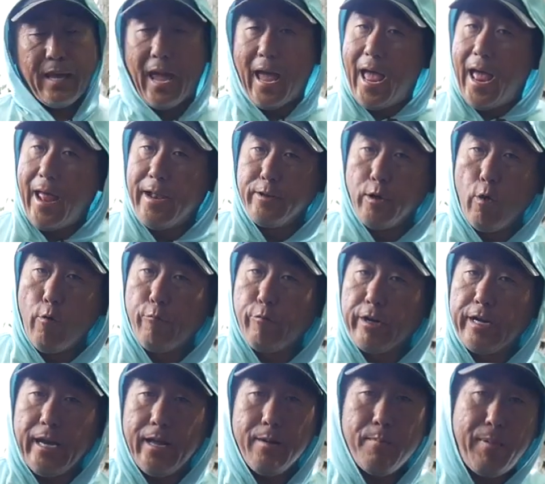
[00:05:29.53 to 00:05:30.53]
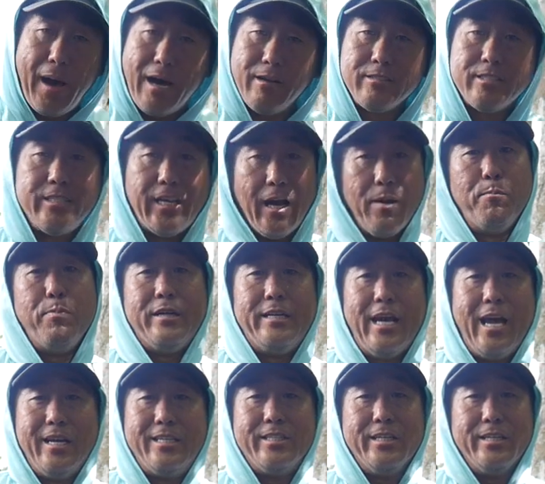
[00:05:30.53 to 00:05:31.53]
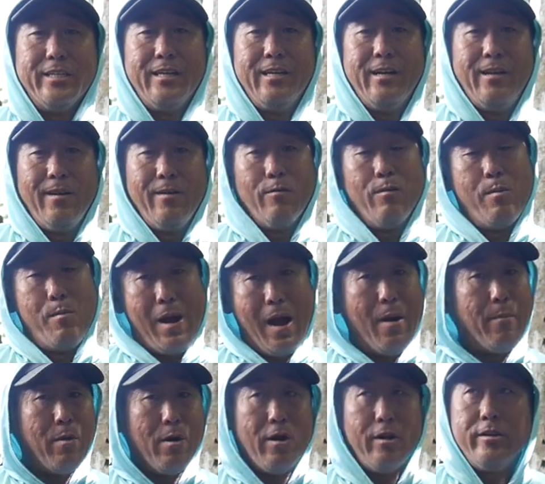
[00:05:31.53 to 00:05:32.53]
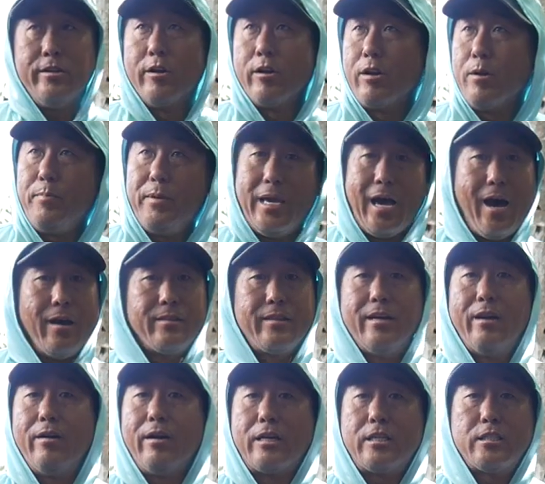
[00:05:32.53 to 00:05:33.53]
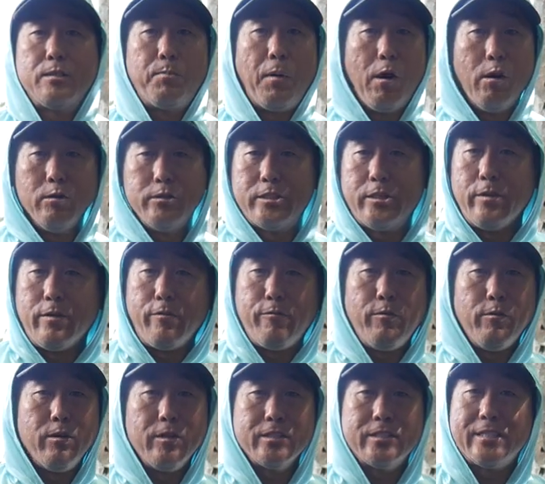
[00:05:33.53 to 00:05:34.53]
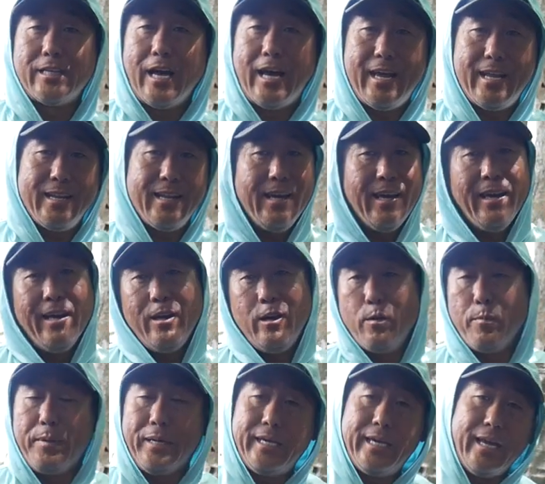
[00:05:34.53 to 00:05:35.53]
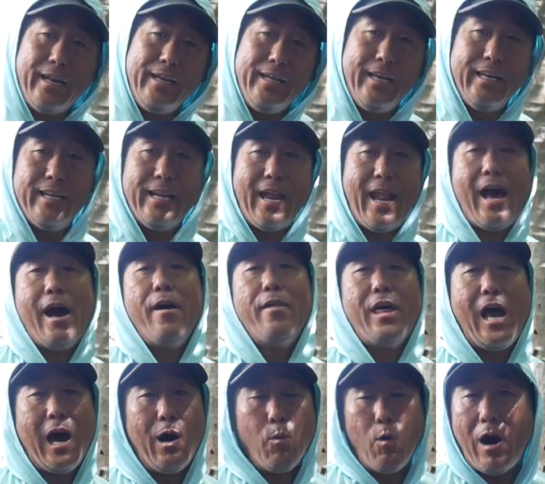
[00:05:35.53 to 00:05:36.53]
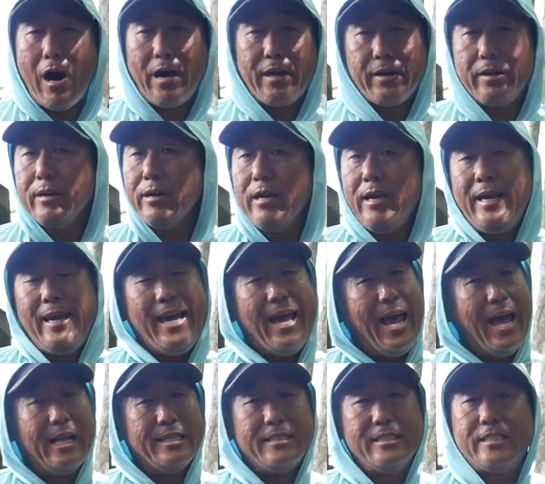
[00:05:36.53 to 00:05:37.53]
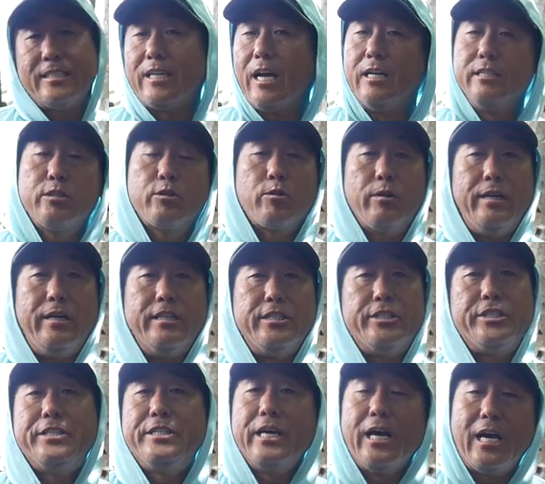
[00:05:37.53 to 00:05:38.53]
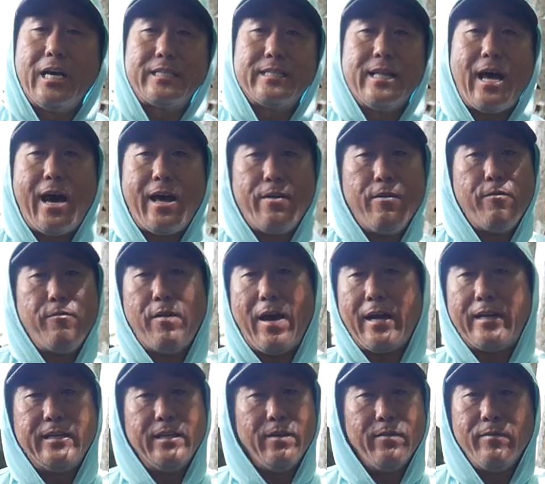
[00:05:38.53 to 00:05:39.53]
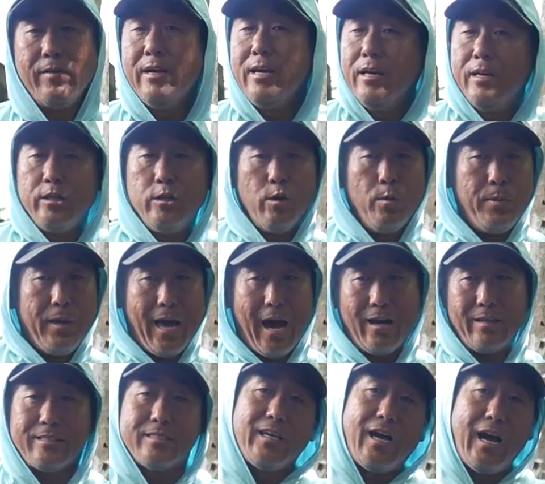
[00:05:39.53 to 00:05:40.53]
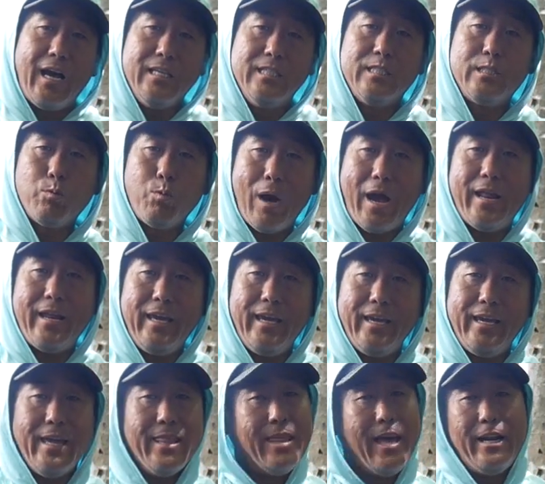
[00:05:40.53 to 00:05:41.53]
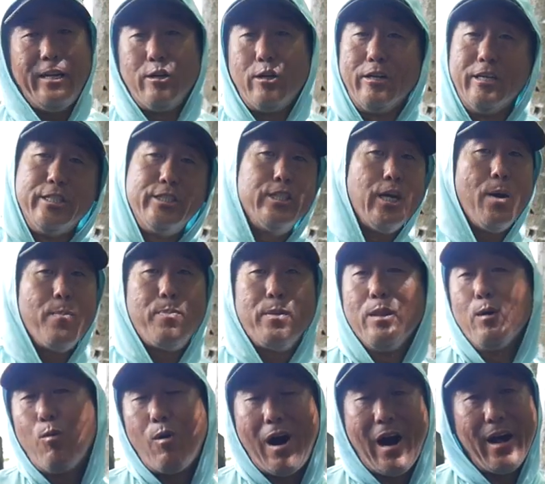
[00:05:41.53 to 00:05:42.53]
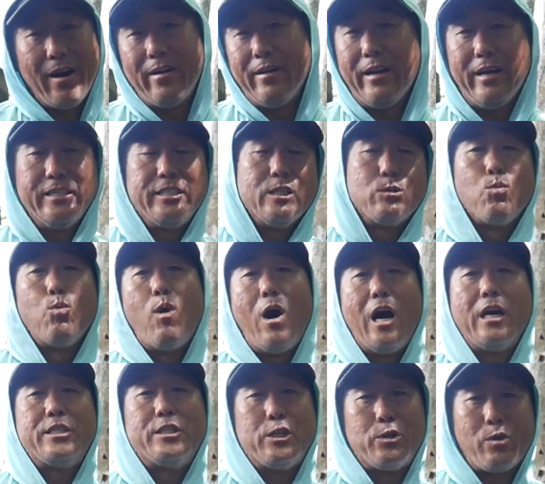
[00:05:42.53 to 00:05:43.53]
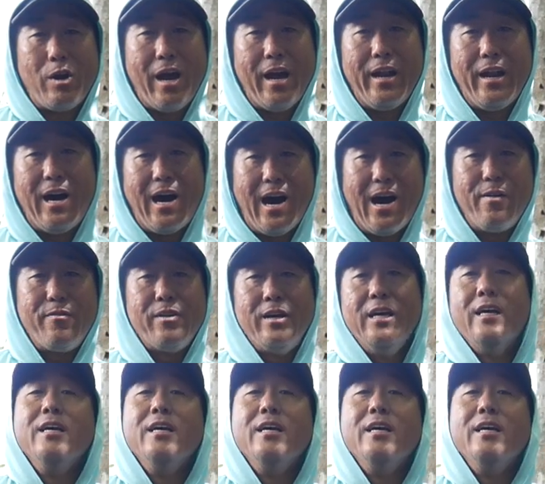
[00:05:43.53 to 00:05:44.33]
And don't forget about sun protection. Remember, you're gonna be out there exposed to the full sun, you'll be getting in and out of that water, and sunscreen is just not effective. You'll be outside sweating, and then you're gonna jump in the water, and it just washes right off.